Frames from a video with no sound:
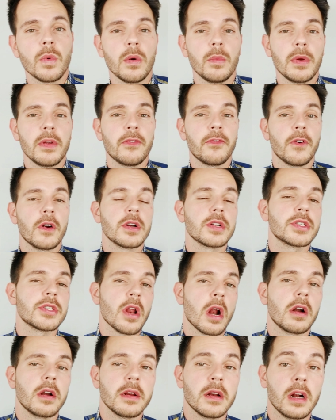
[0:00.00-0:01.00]
when we first
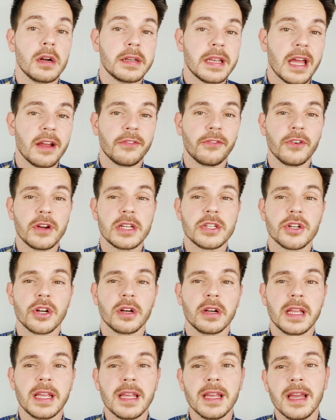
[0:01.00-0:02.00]
started our debt-free
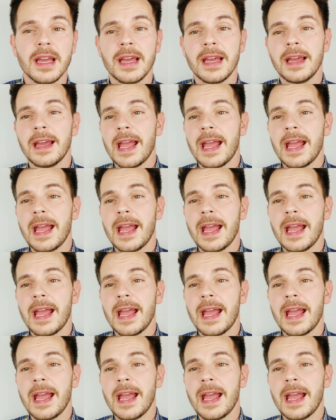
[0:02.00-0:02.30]
journey,